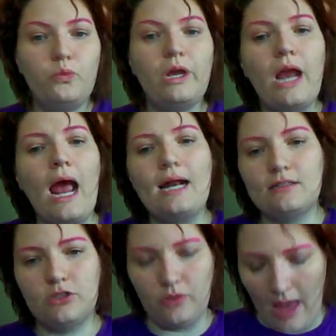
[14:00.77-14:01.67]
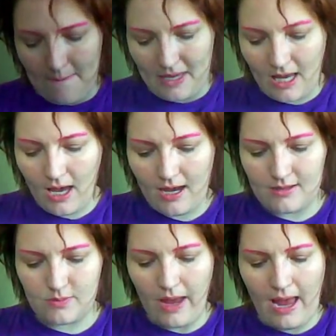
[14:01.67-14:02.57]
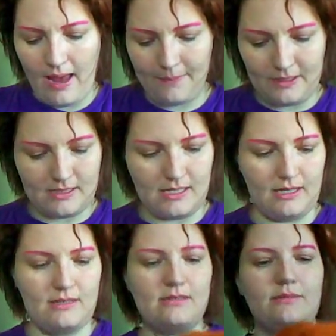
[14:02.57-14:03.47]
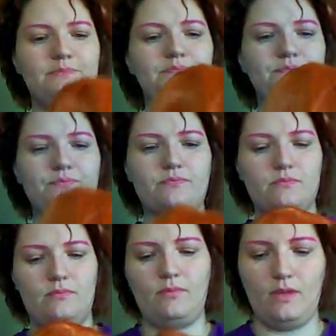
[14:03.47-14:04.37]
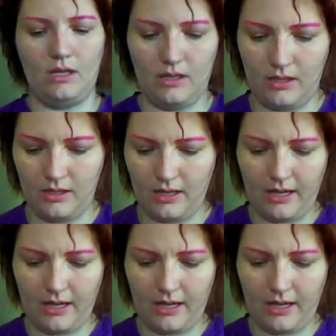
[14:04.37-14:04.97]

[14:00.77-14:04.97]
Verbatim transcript: You gotta do that because what happens is, you